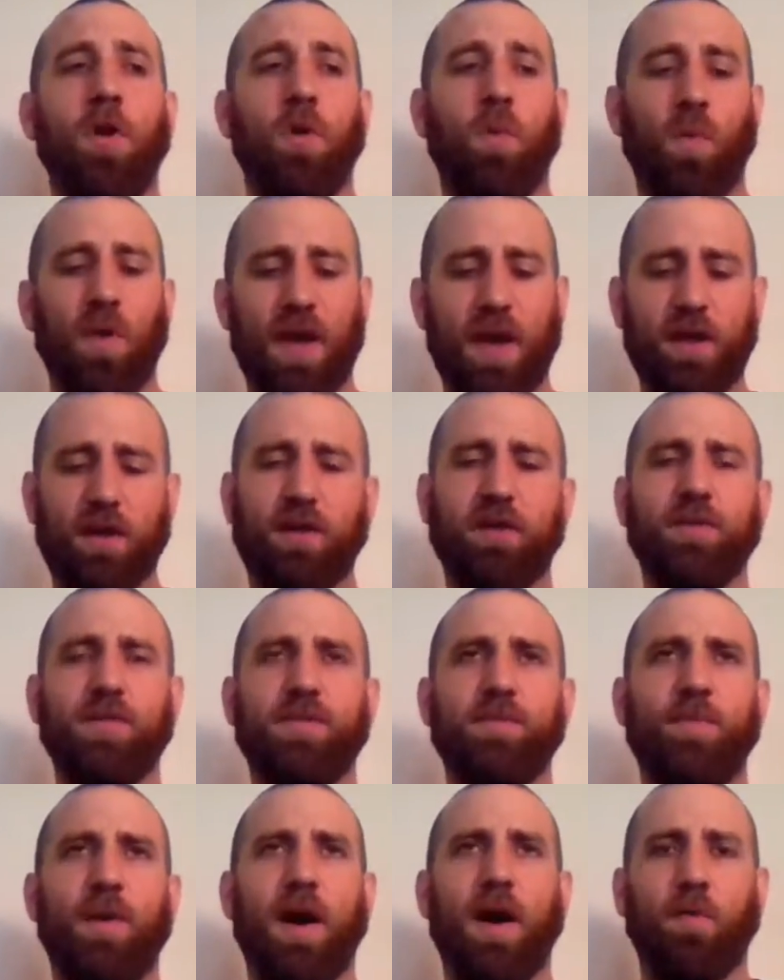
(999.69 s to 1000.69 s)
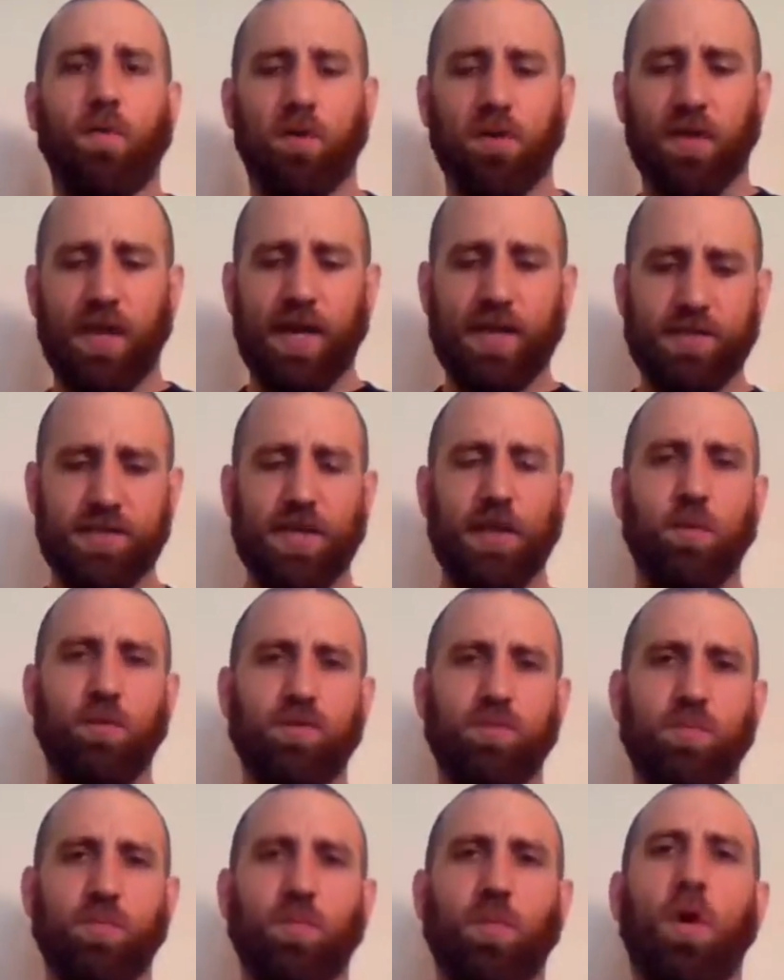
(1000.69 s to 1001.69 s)
We had a good spot where Lacey was
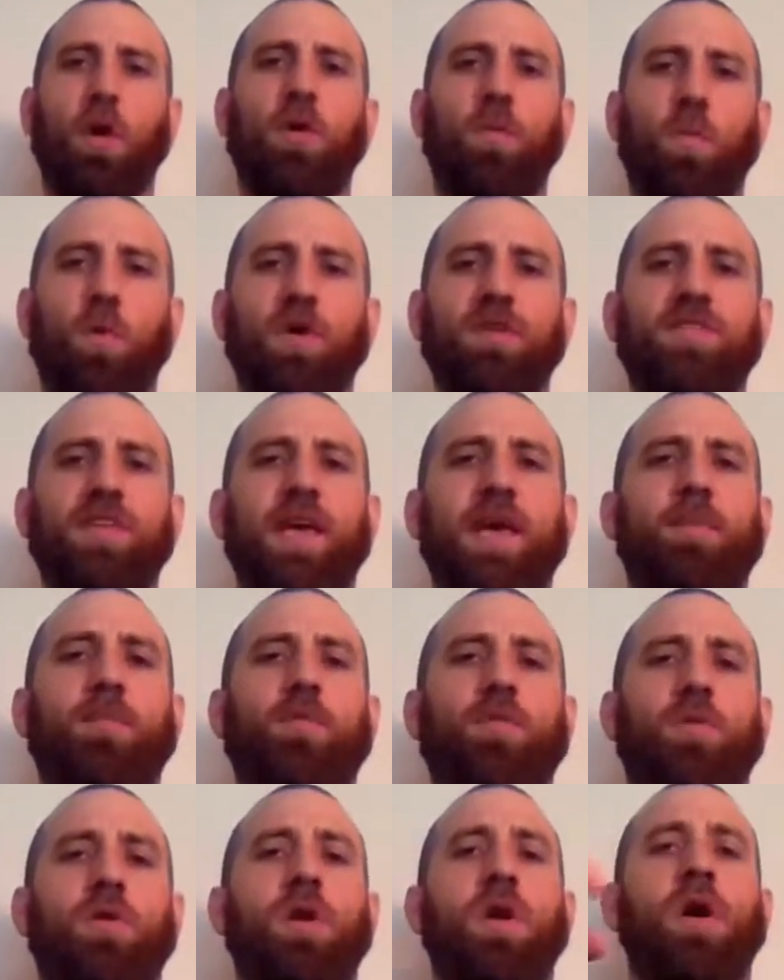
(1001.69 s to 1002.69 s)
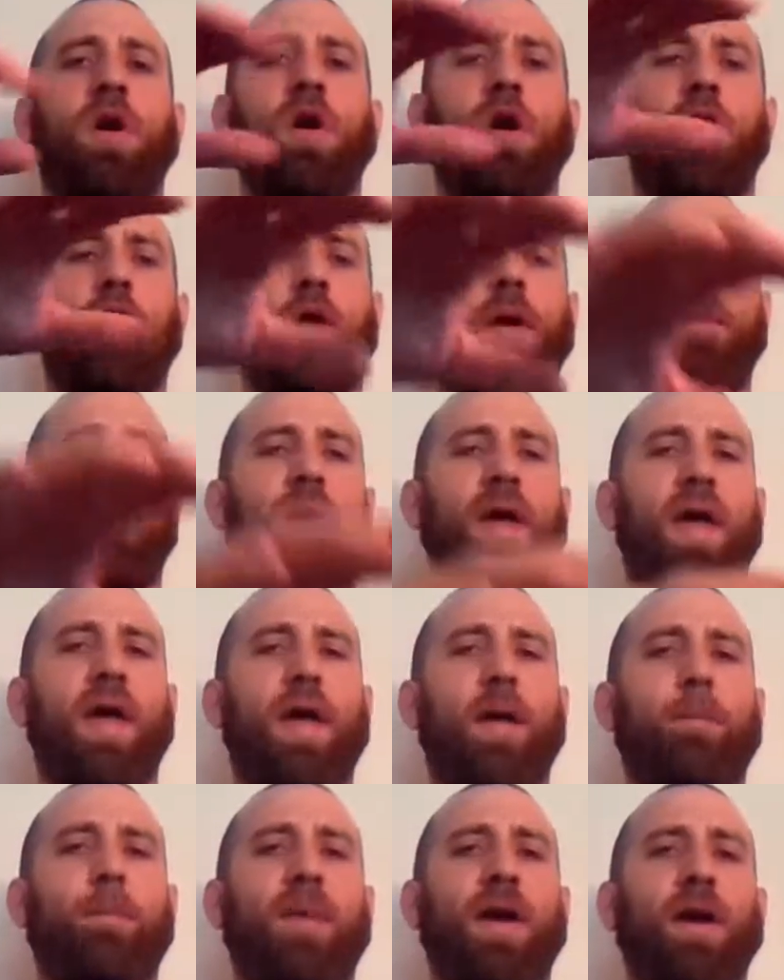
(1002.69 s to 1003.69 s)
on one table
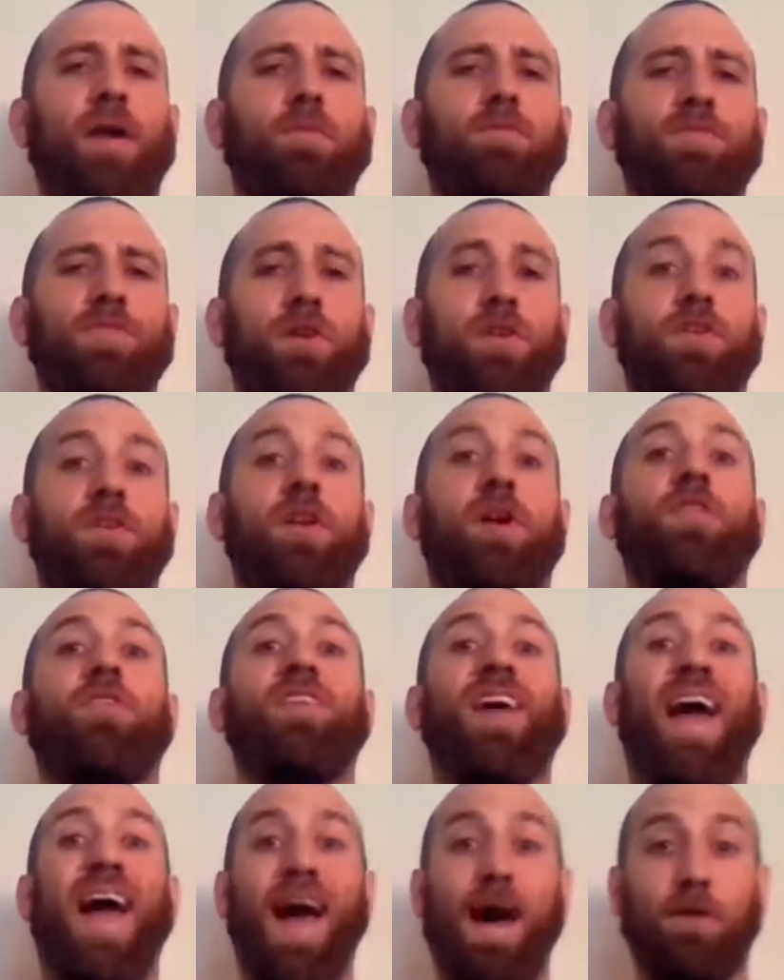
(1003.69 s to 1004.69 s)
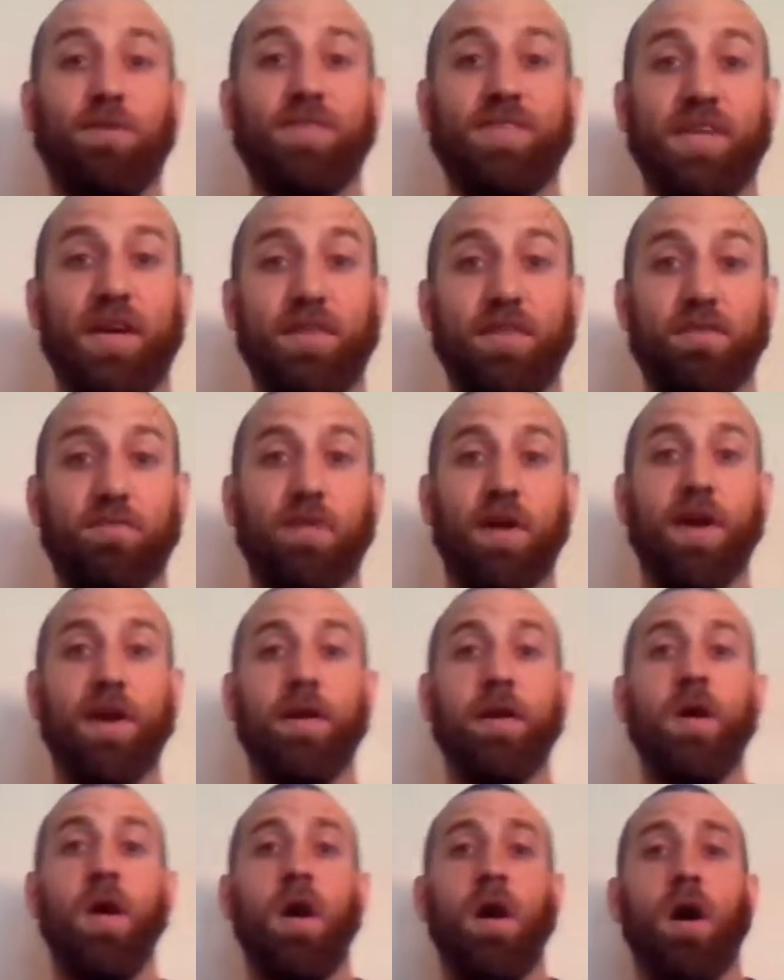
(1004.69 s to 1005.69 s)
and Baron was on another outside the ring.
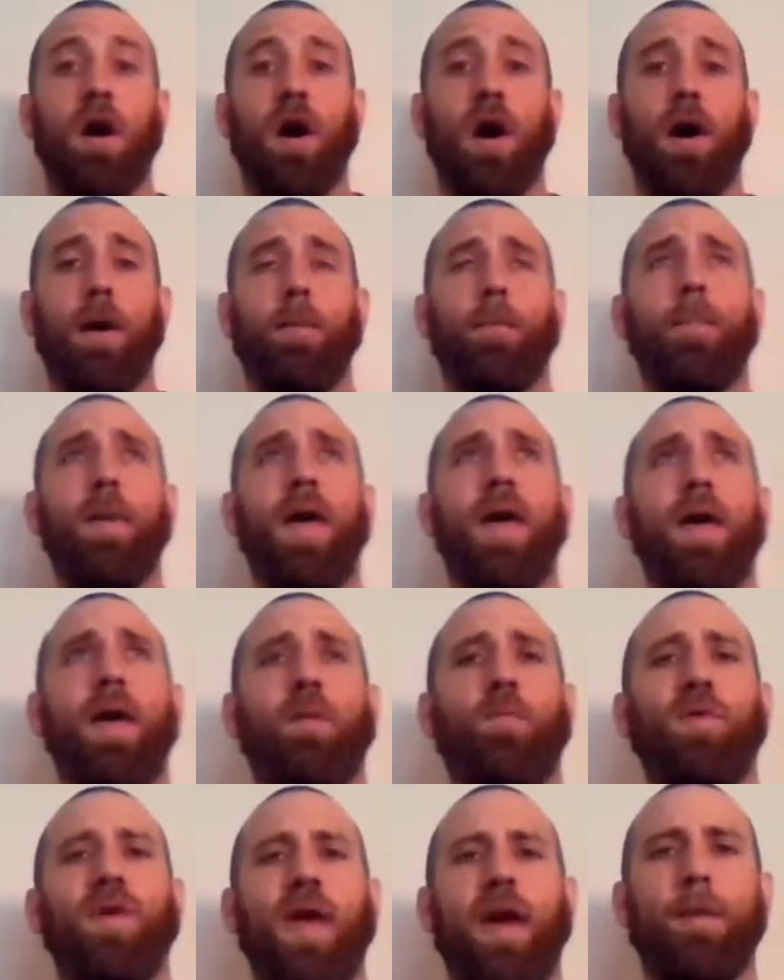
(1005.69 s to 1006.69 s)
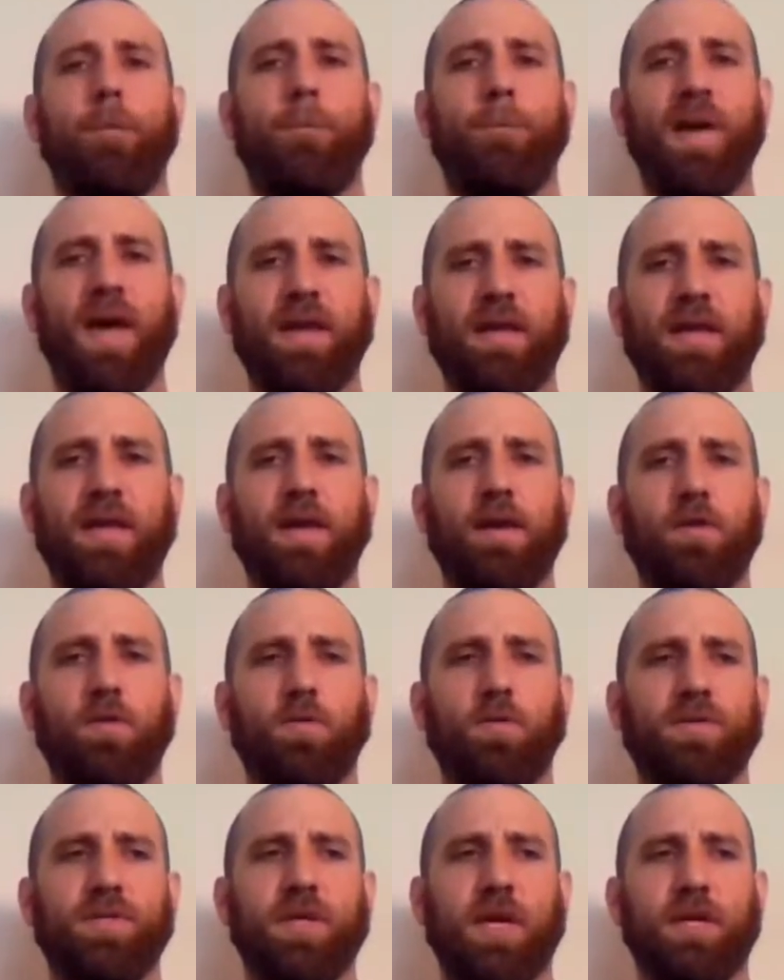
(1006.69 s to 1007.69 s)
And we had Becky, who
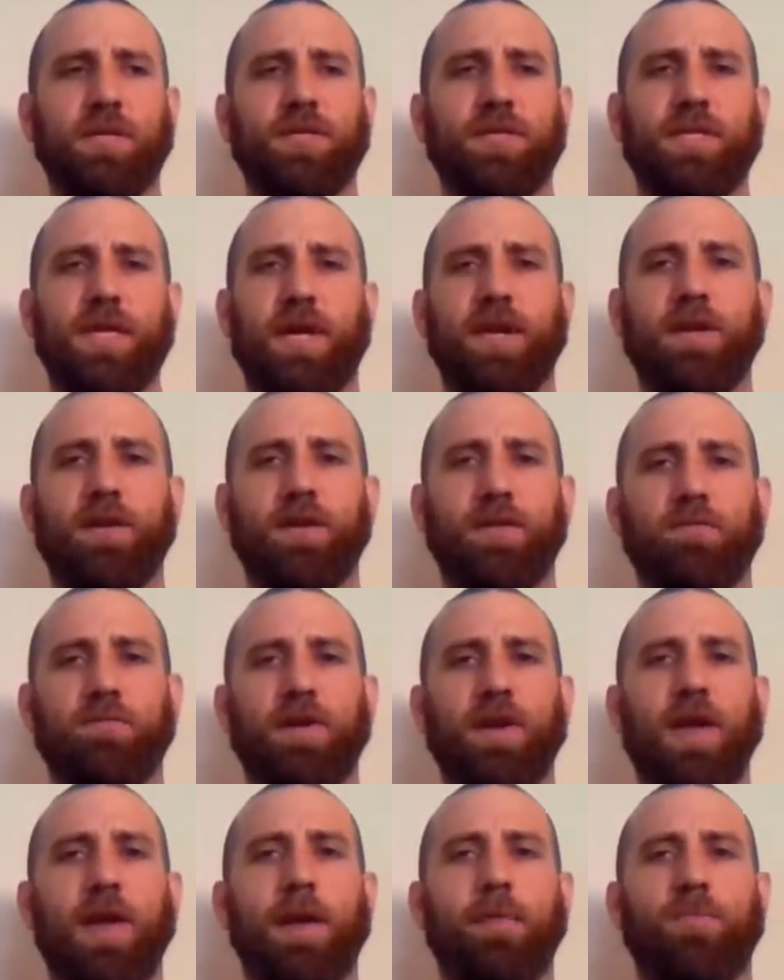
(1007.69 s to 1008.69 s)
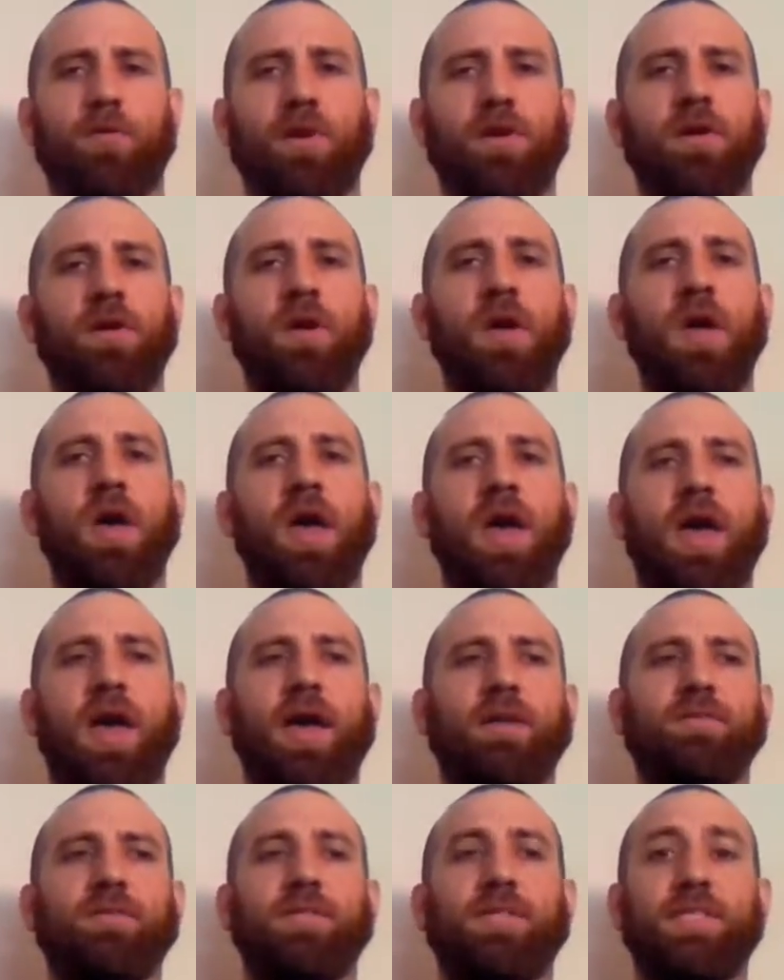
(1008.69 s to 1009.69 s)
was kind of standing on the ring apron,
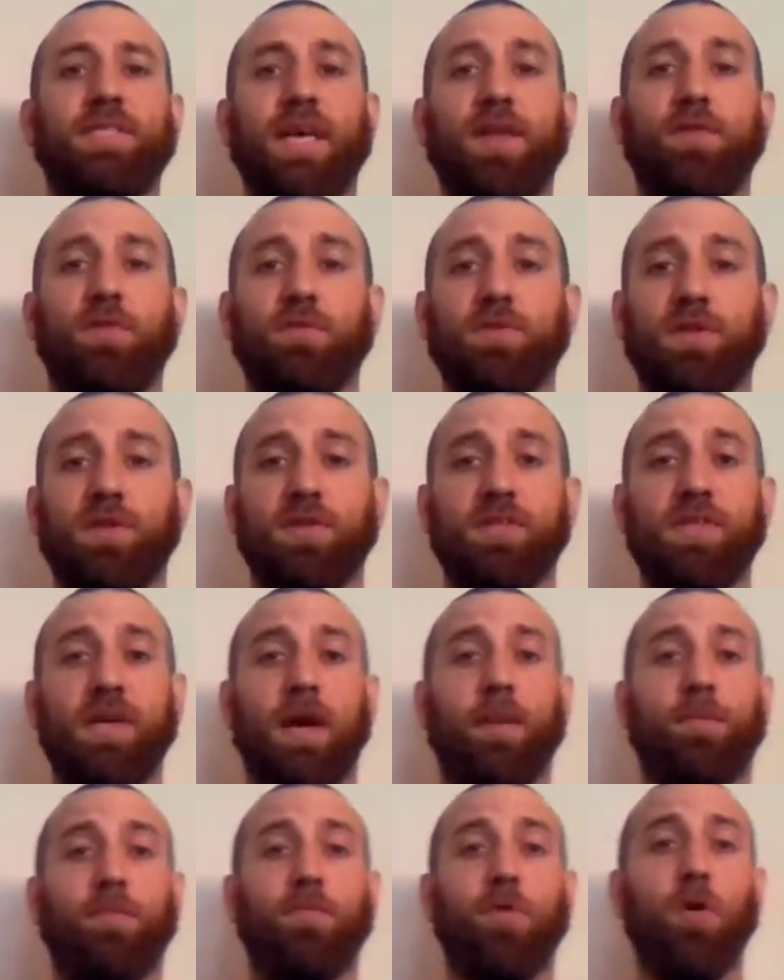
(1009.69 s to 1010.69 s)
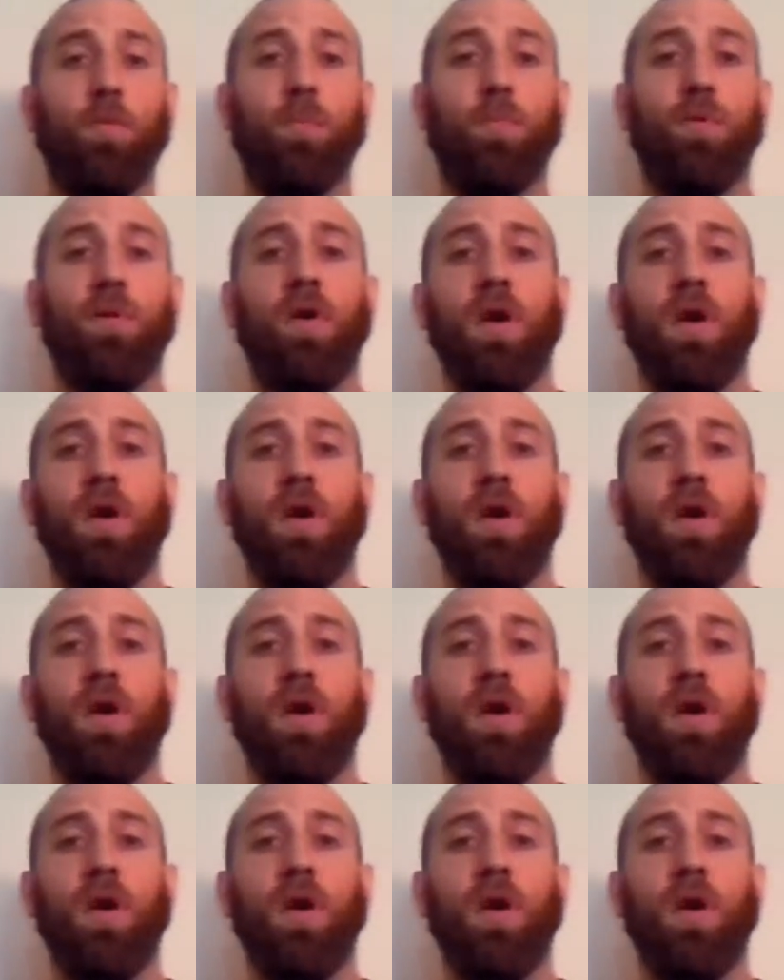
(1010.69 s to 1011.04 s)
and Seth, who was on the top rope.